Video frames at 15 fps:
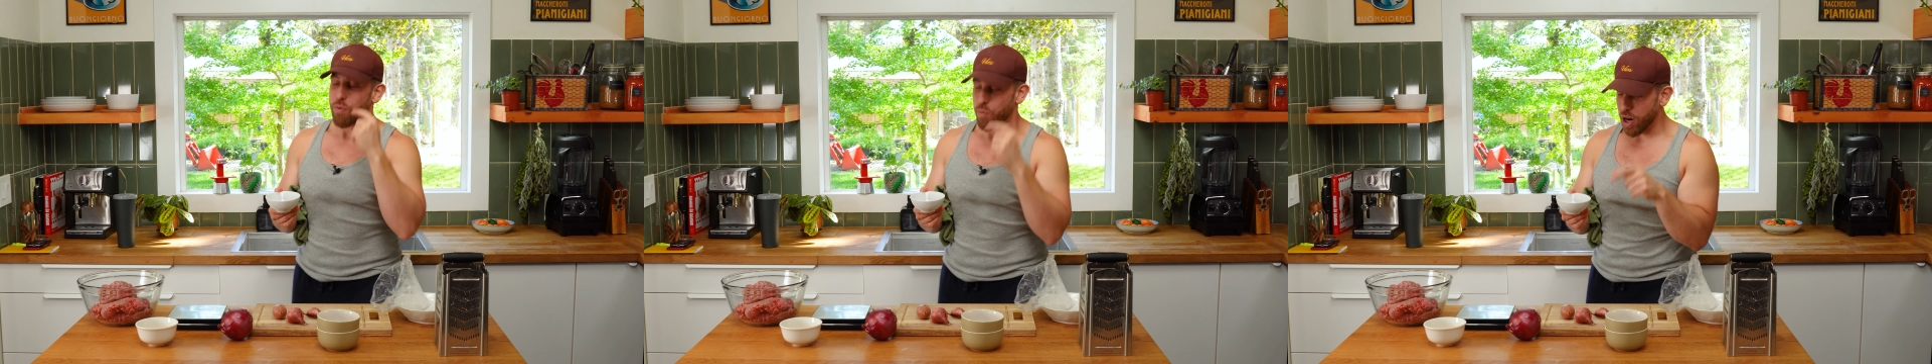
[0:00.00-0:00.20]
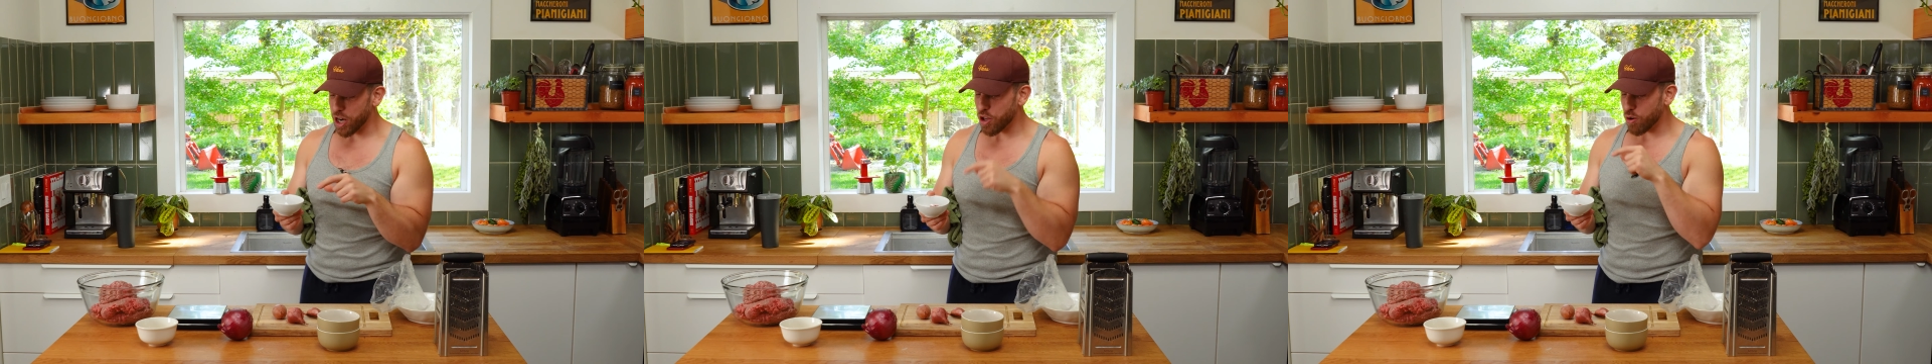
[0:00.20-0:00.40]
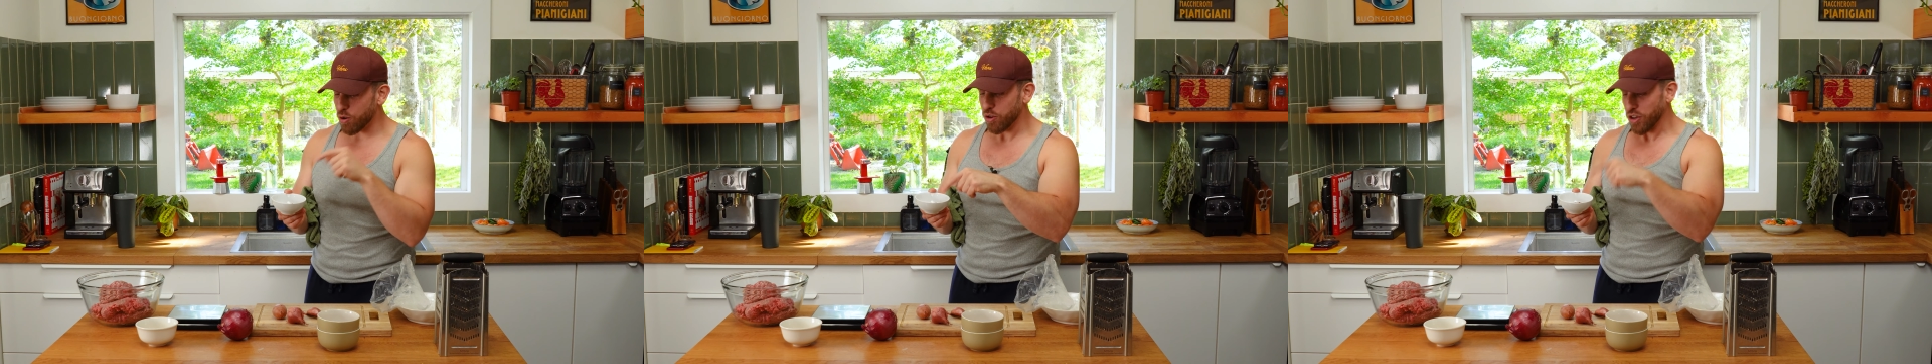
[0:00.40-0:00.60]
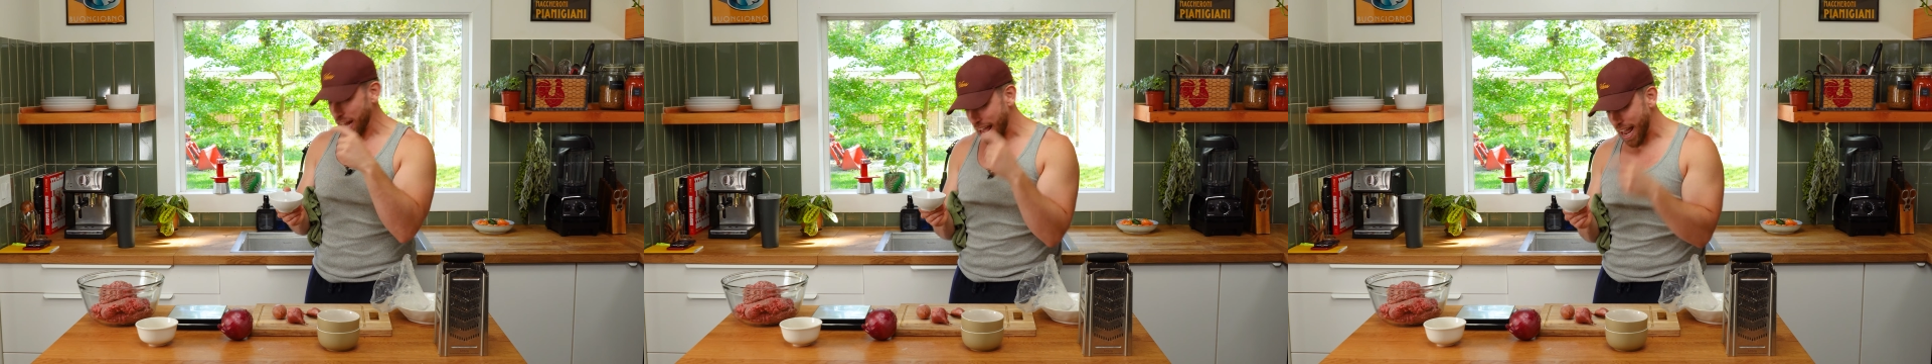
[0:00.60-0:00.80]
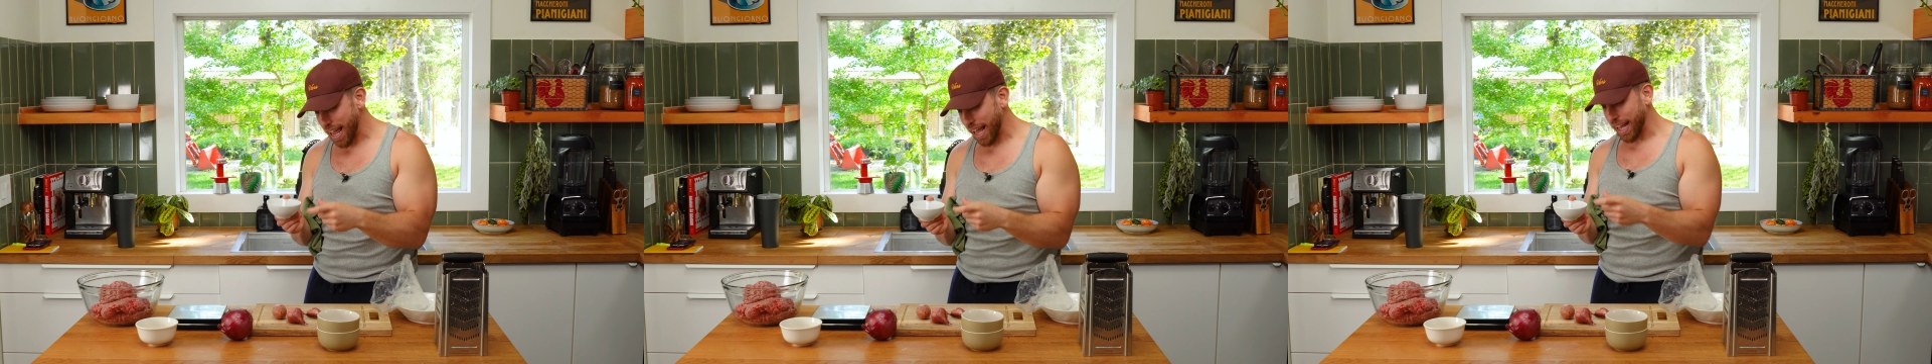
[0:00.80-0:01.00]
when you
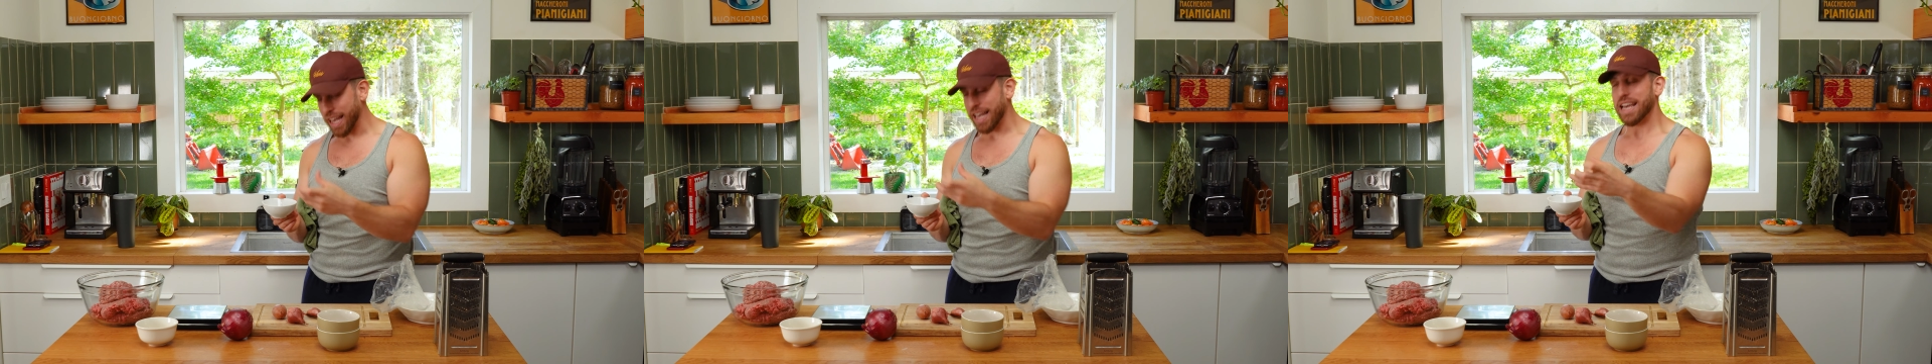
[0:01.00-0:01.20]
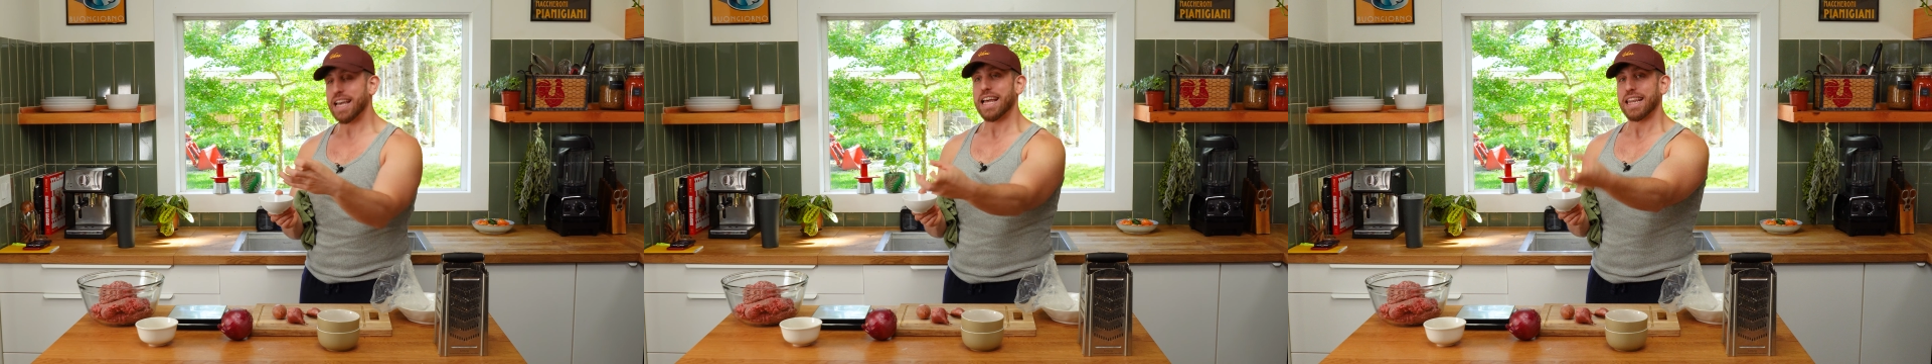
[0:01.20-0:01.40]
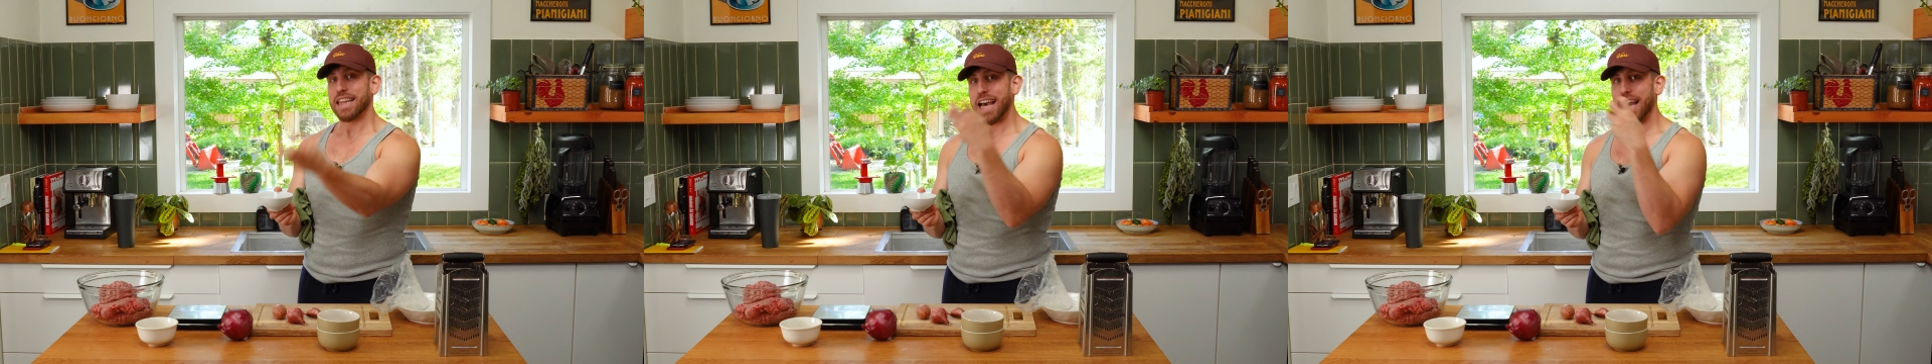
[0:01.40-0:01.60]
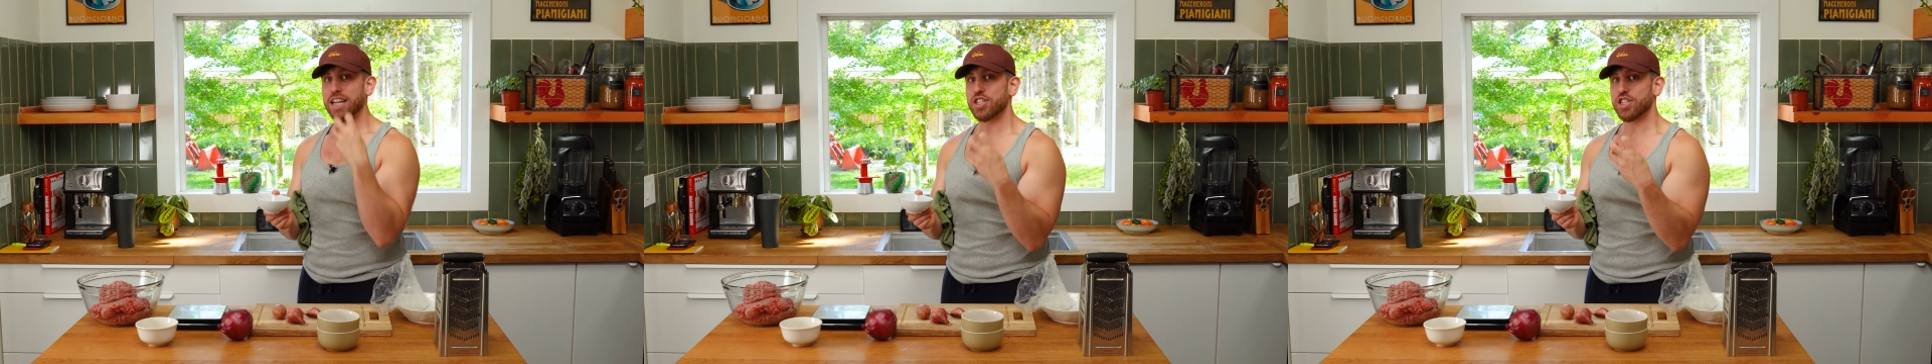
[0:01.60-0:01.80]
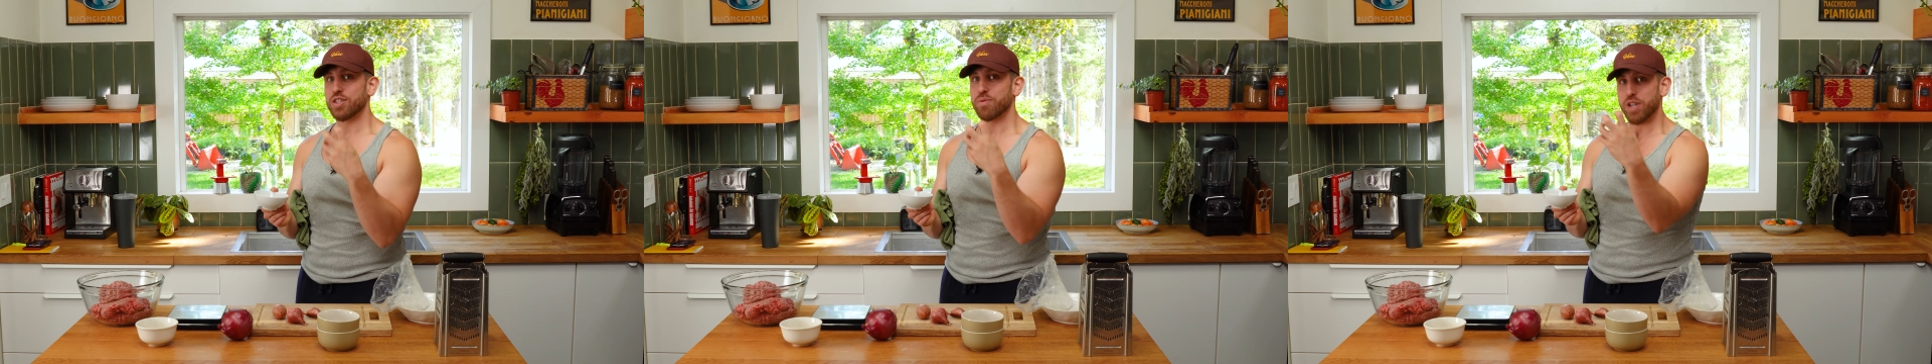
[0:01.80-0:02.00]
take
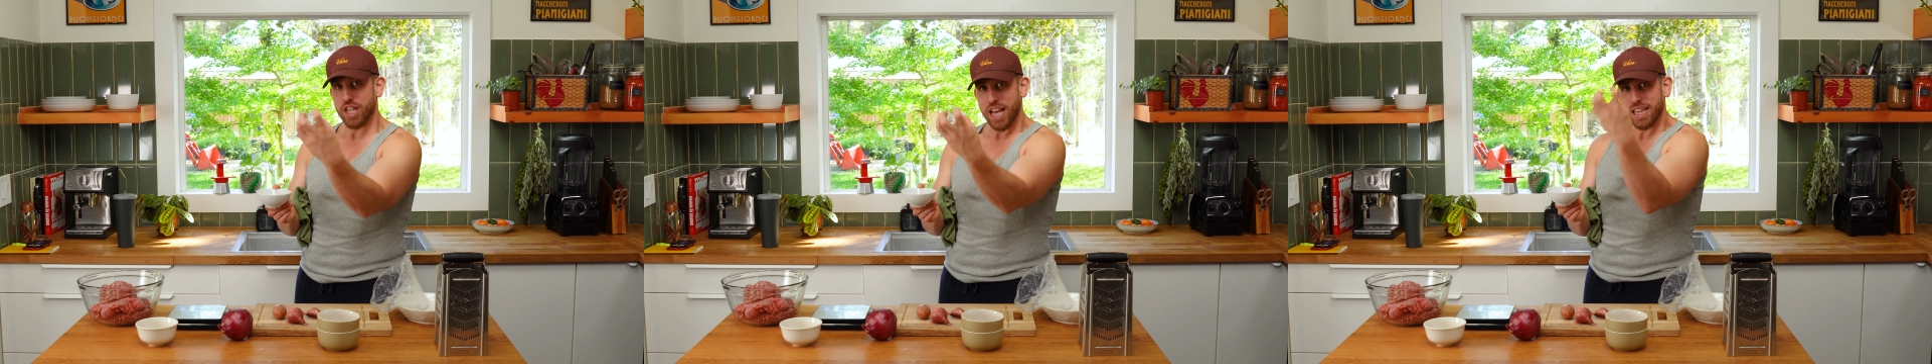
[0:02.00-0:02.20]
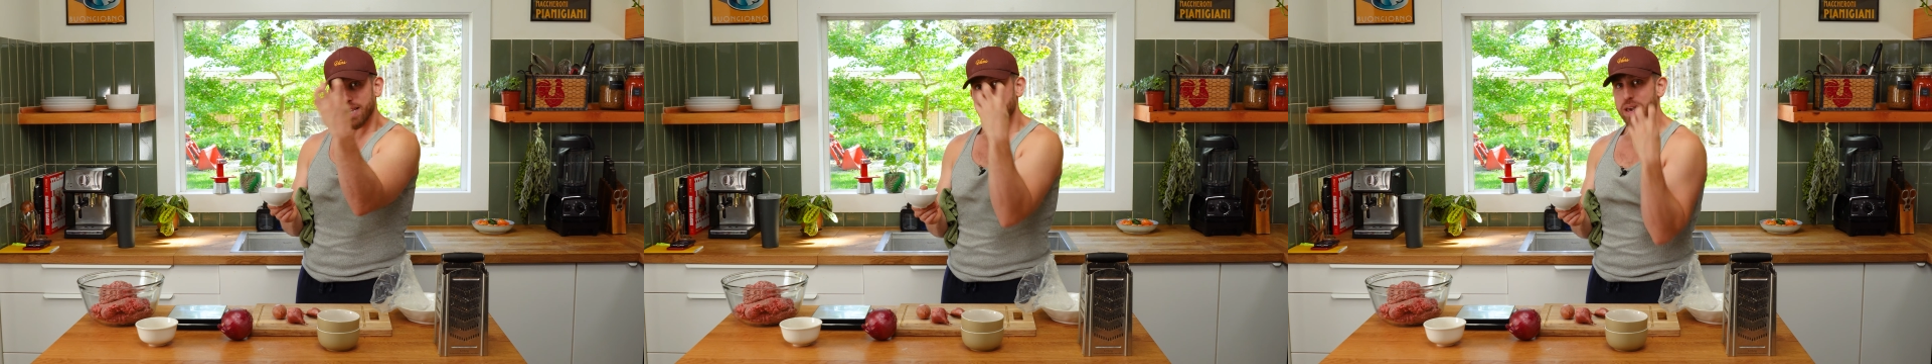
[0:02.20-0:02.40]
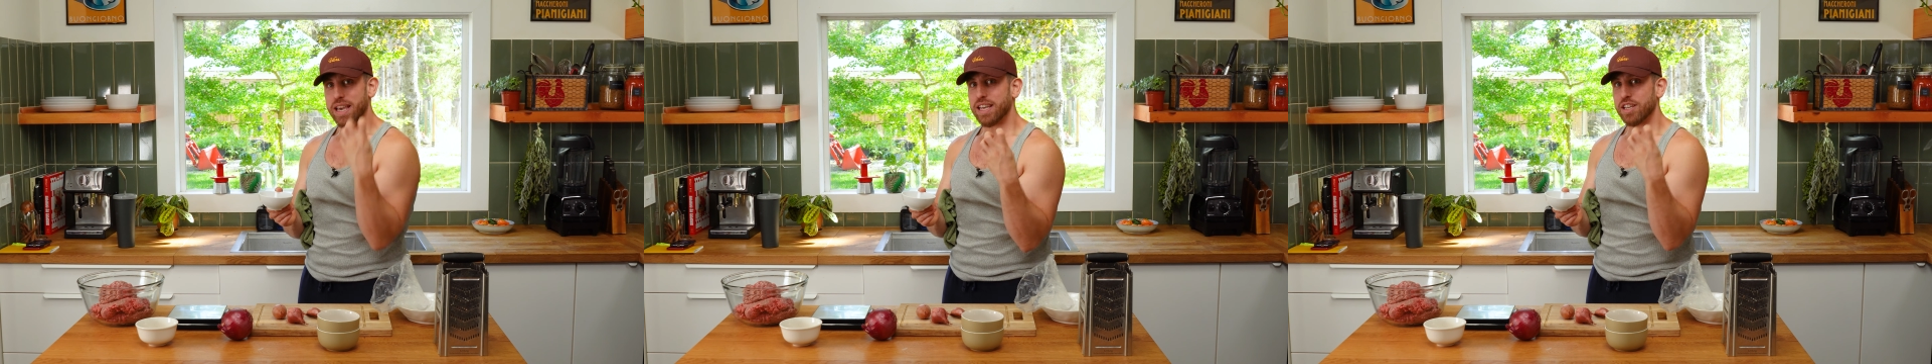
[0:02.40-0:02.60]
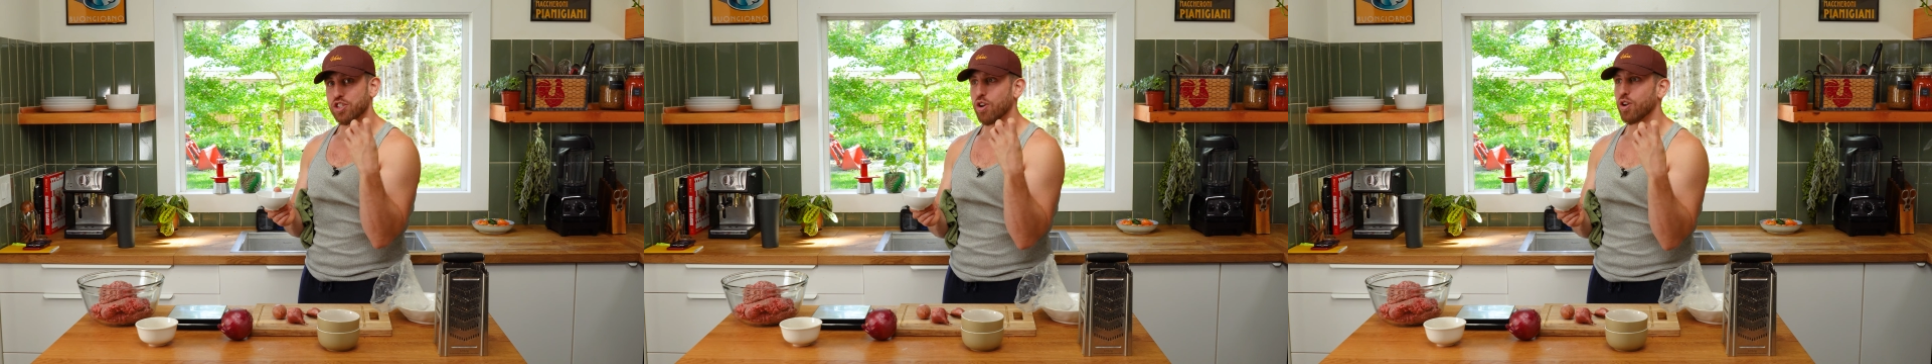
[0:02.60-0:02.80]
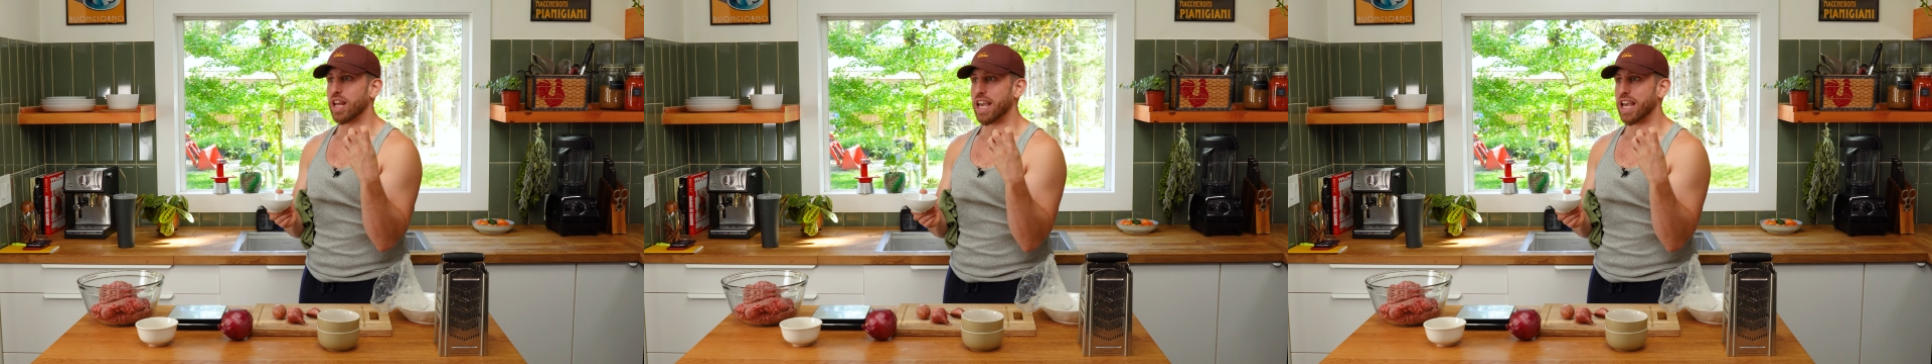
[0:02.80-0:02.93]
the baking soda